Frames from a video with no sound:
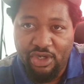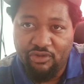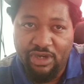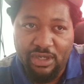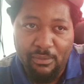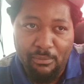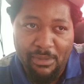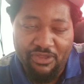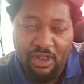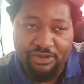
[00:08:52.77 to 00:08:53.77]
Greek
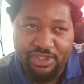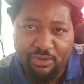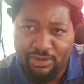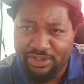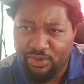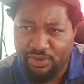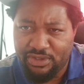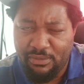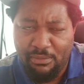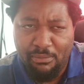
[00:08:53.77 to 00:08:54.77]
mythology or
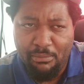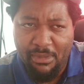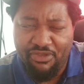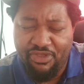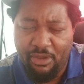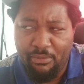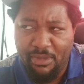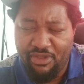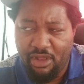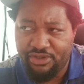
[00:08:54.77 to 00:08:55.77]
Norse
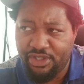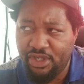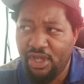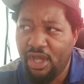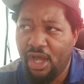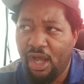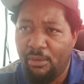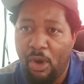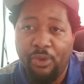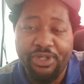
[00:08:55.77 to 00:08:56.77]
mythology,
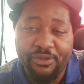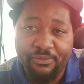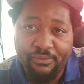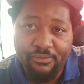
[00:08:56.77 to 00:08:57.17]
Odin,